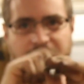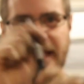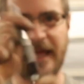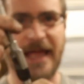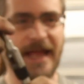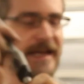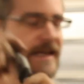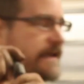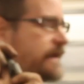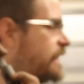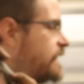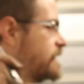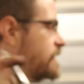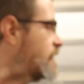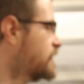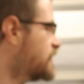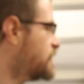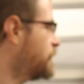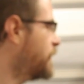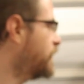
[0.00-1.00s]
get any
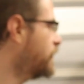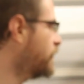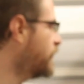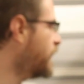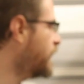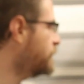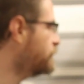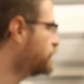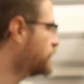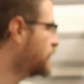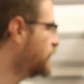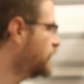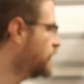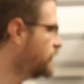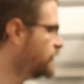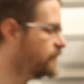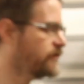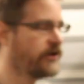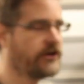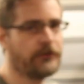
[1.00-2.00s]
decent spin on it.
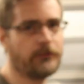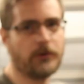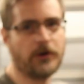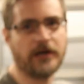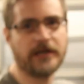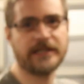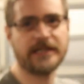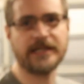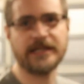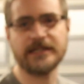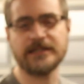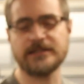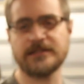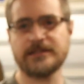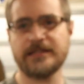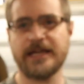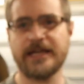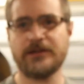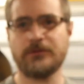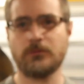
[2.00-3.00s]
So what I did
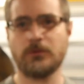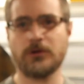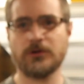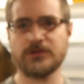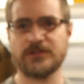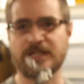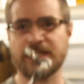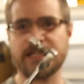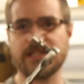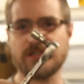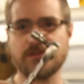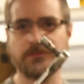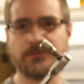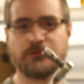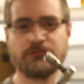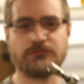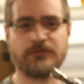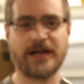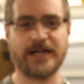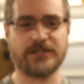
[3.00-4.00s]
instead was a
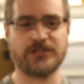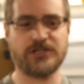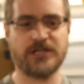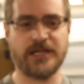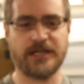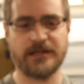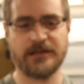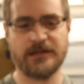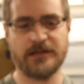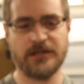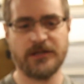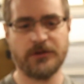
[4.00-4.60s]
small ratchet